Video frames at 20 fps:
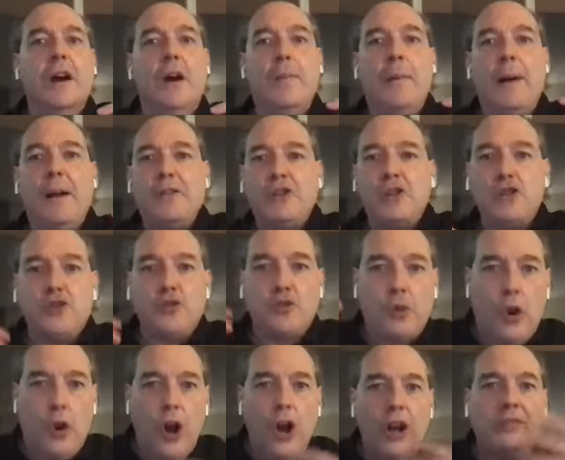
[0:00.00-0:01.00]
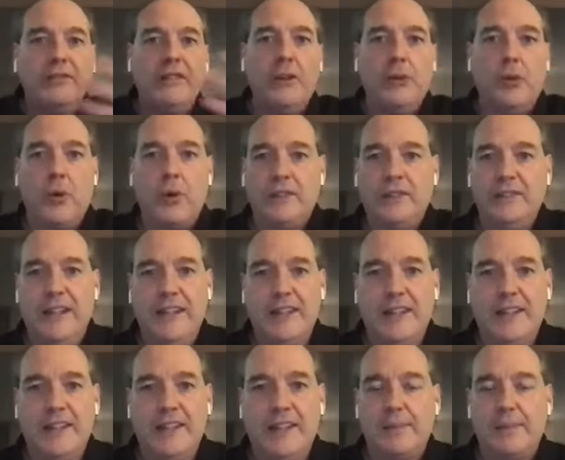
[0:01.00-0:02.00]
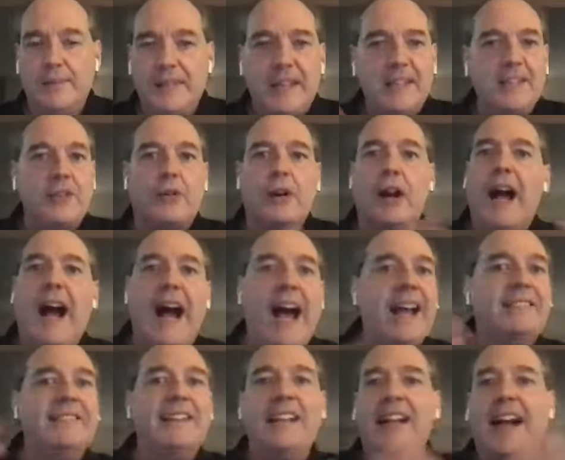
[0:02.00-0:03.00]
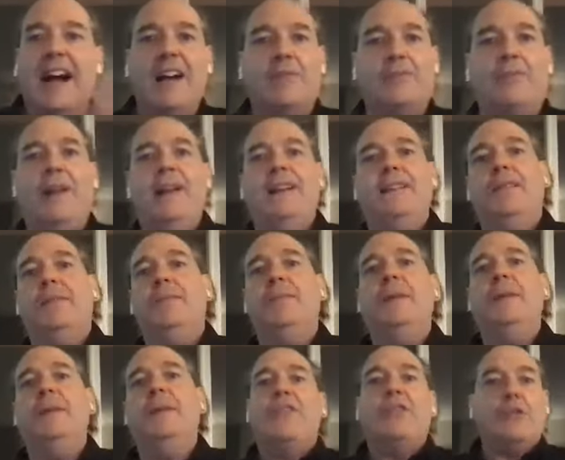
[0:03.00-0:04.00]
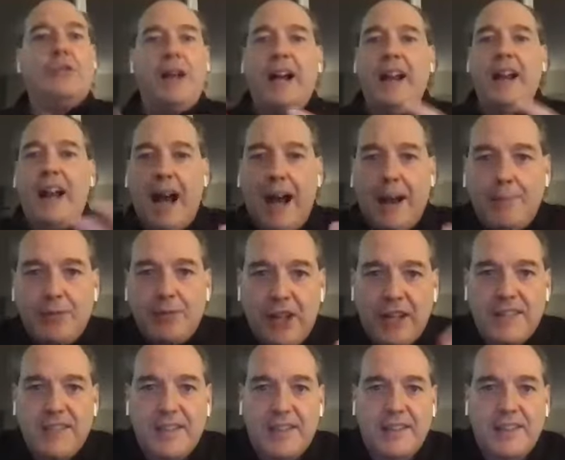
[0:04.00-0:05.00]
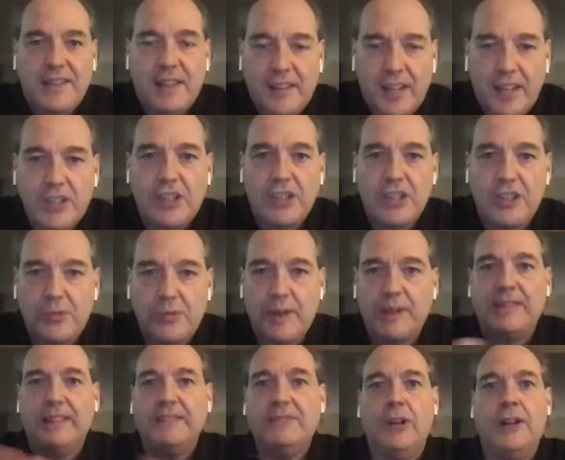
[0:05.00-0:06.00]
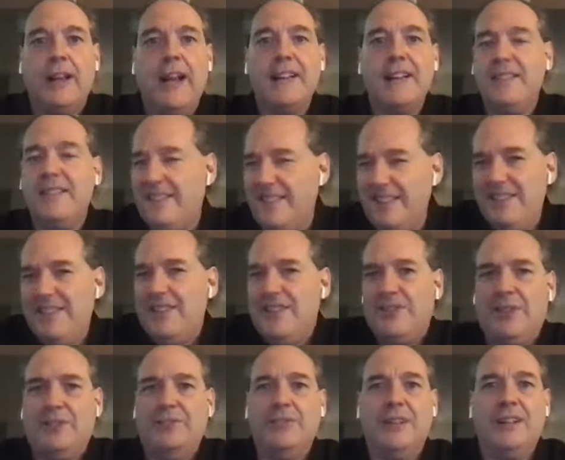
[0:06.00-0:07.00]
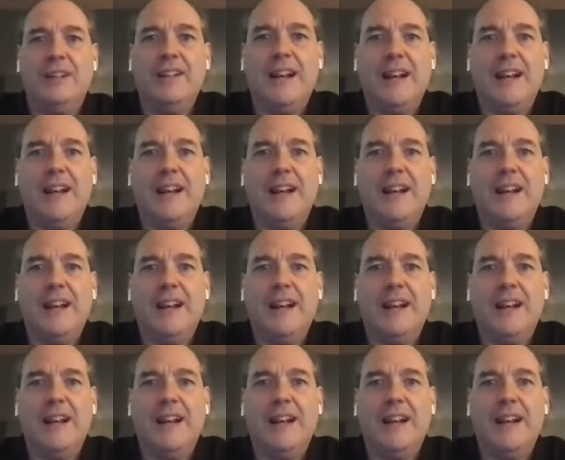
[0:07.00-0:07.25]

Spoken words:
about strongly correlated systems, things that are highly non-random, they're not objects that statisticians really look at. Statisticians don't look at